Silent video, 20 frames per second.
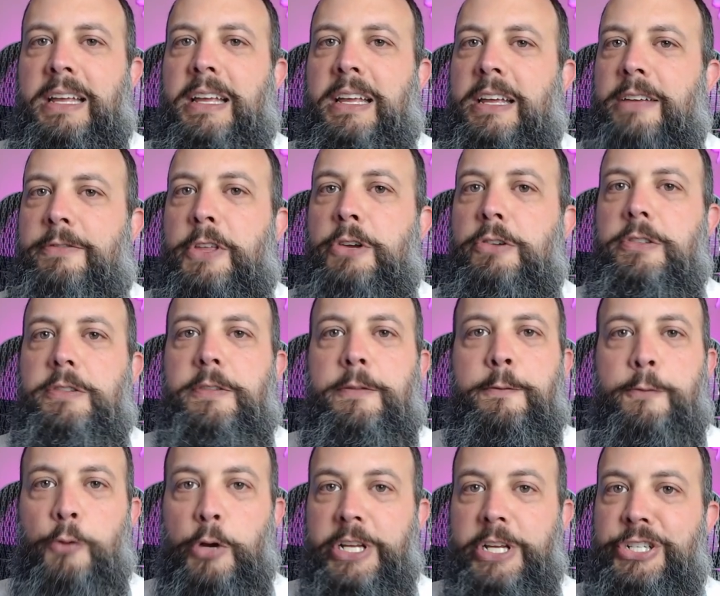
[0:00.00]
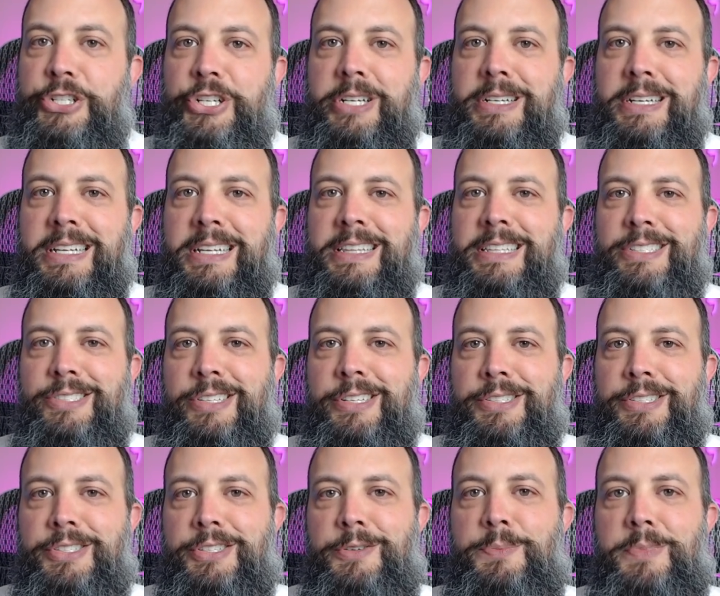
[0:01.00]
if there's friction in the
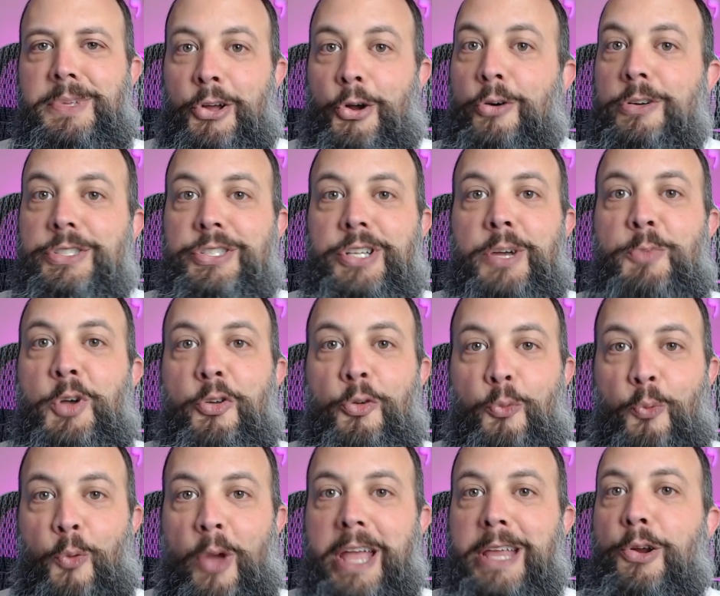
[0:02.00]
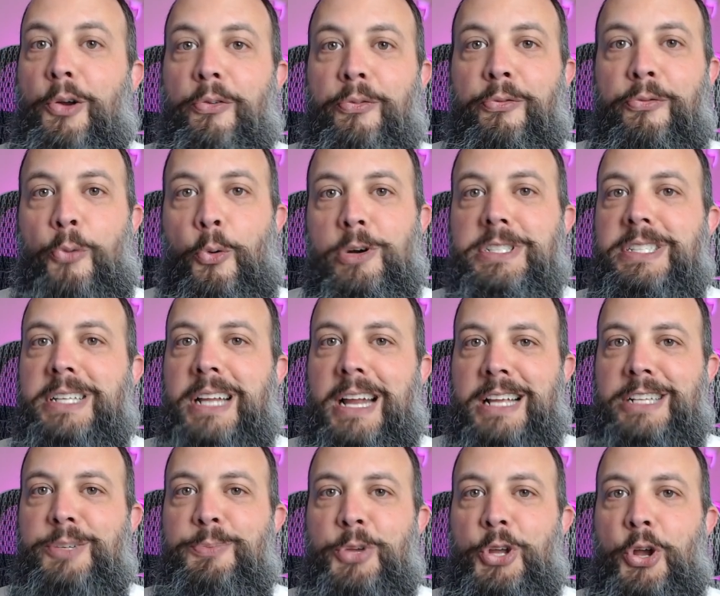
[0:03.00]
system or some other weight or force that
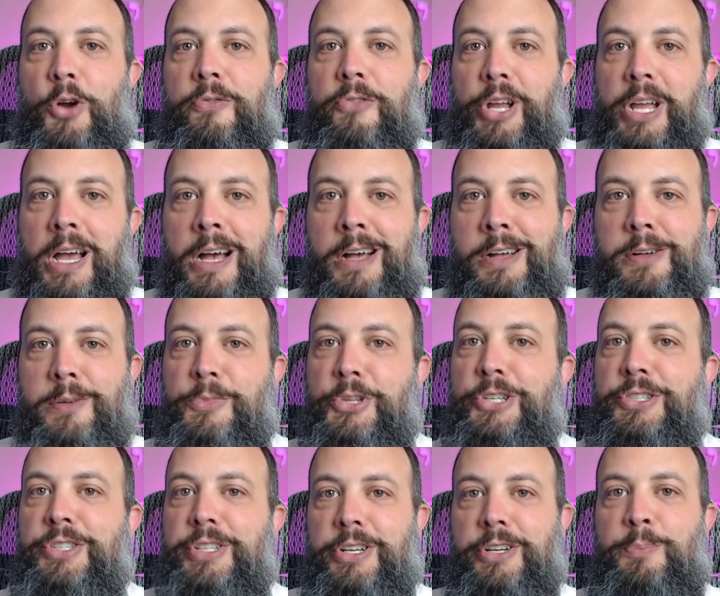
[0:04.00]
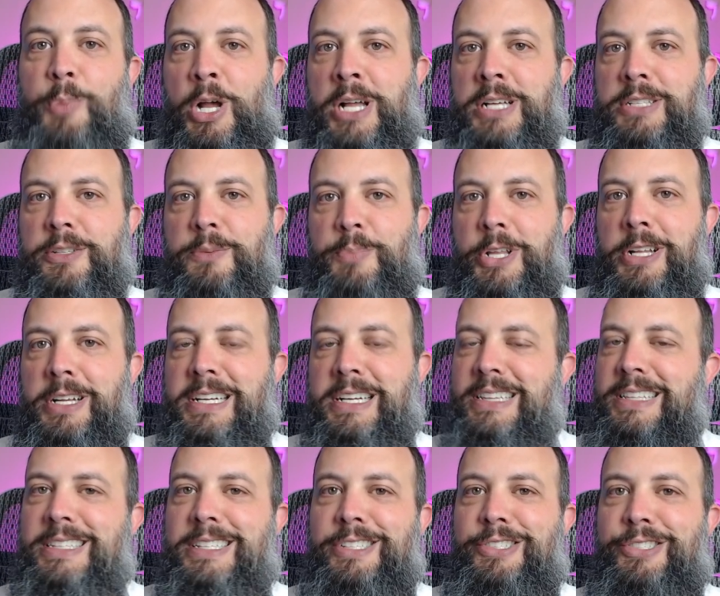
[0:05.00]
has to be overcome, there's a good possibility
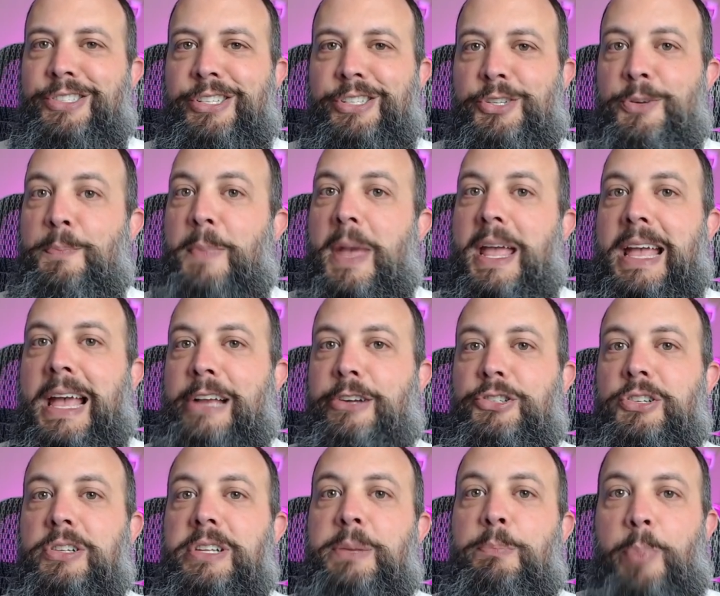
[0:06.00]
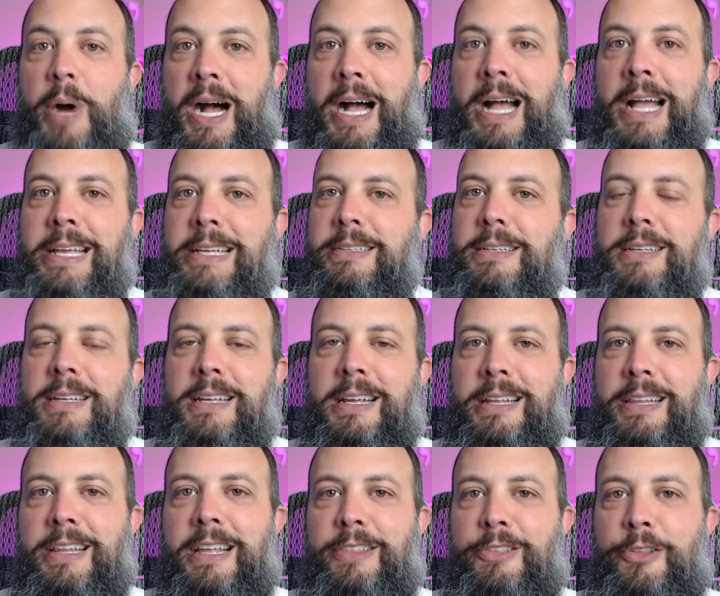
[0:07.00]
that this system may actually bind
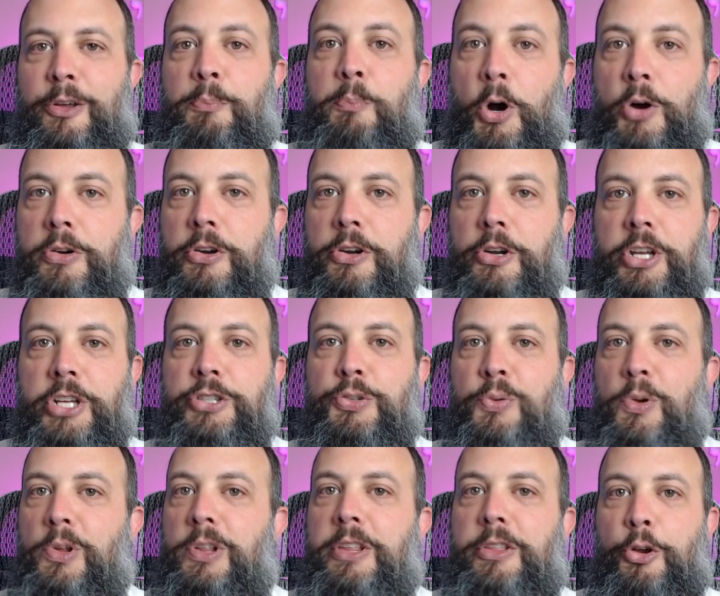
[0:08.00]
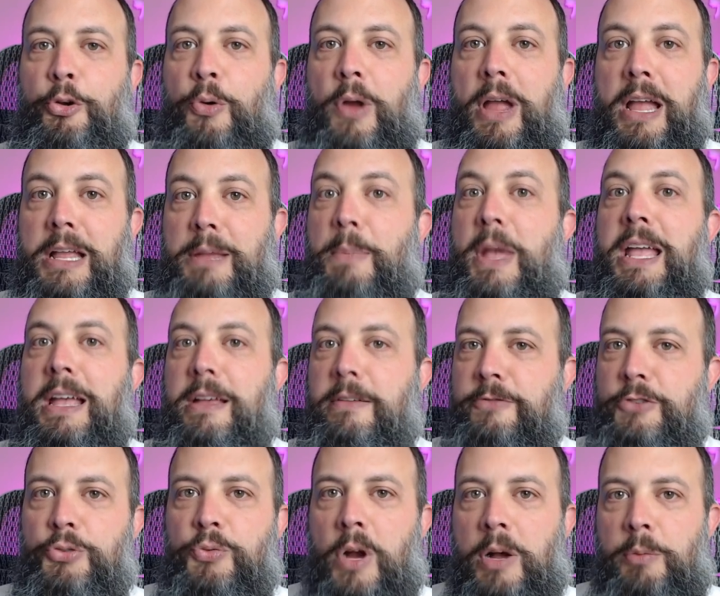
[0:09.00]
and that the motor controlling the crank may
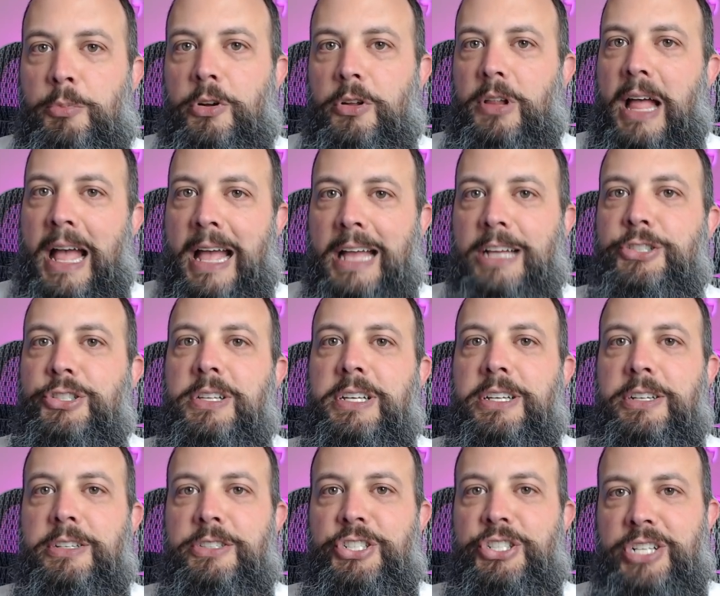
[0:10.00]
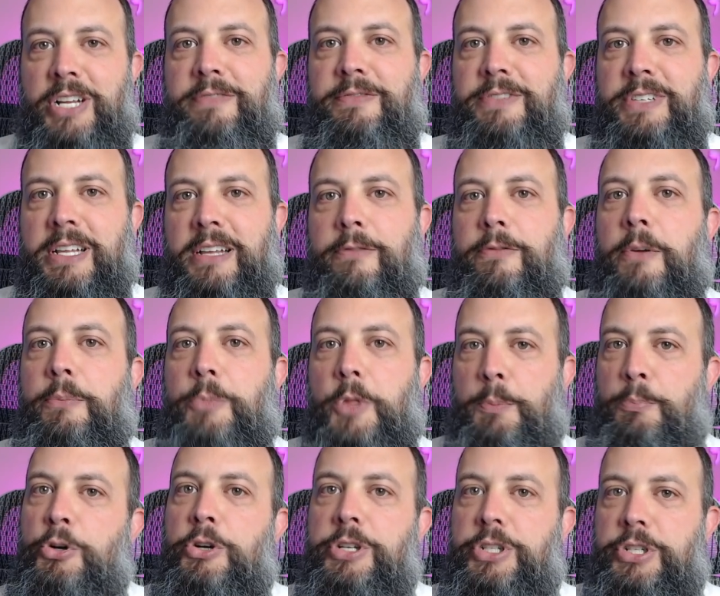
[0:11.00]
have trouble actually shifting from the
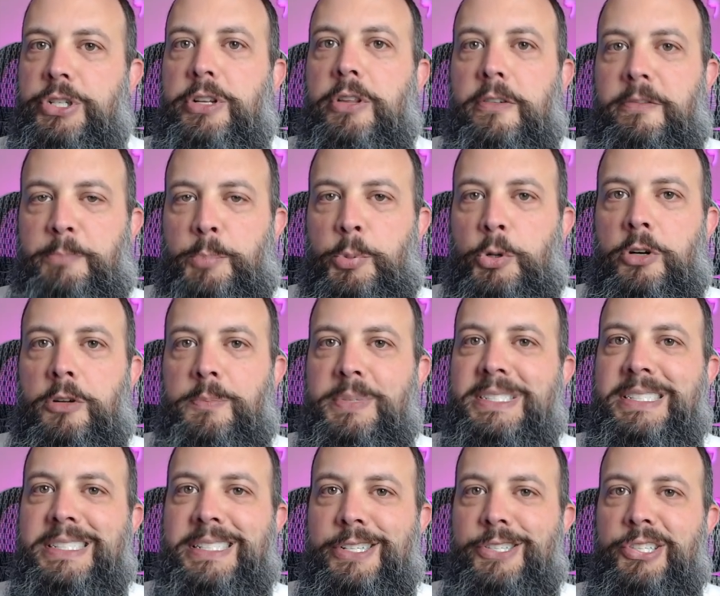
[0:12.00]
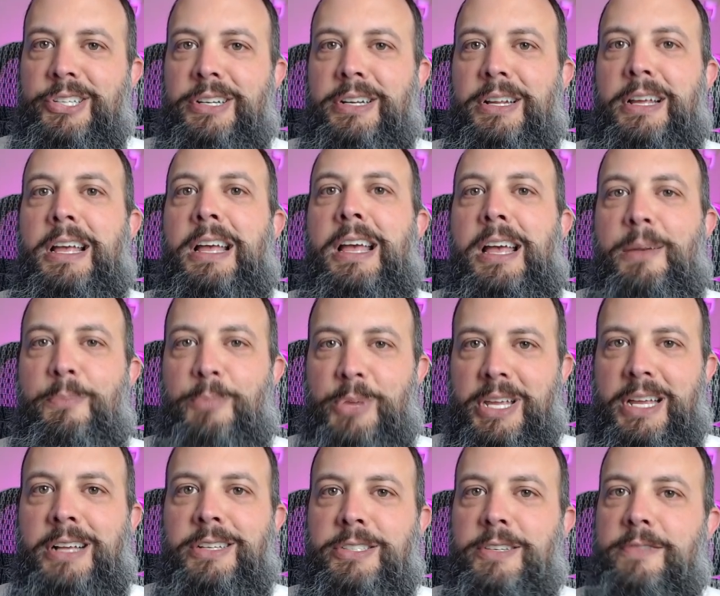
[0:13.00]
push to to the pole position
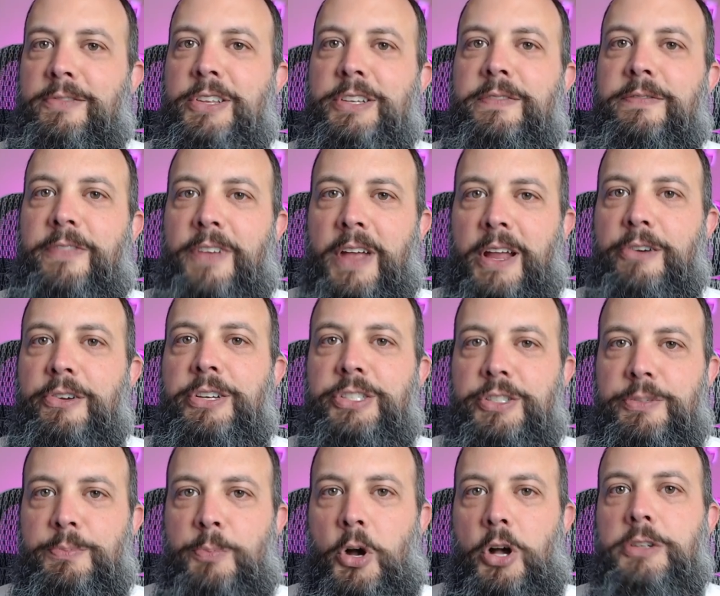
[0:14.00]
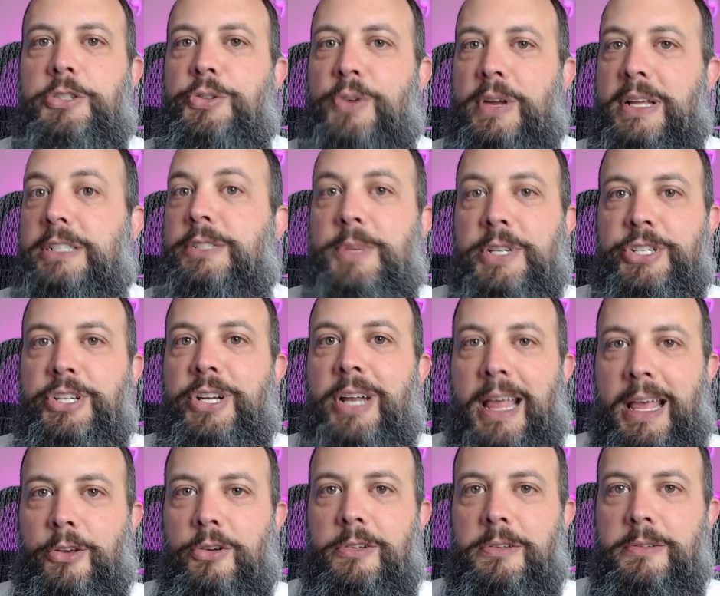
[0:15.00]
because of this very small transmission
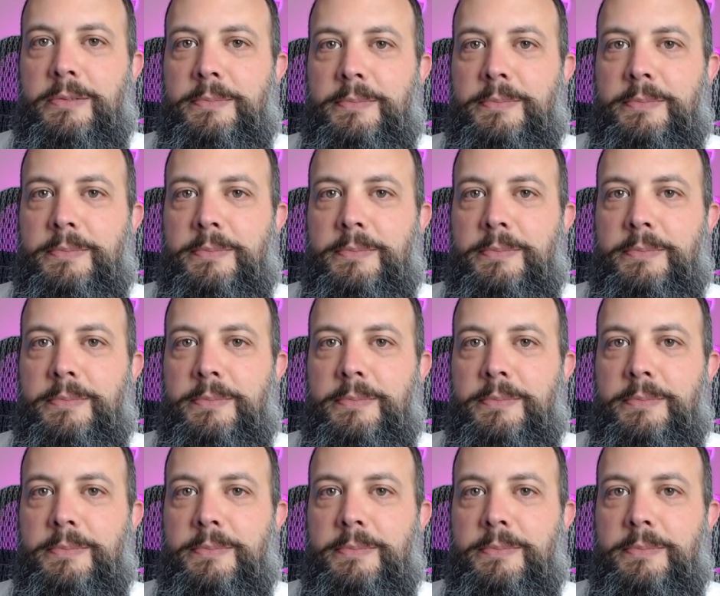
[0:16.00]
angle.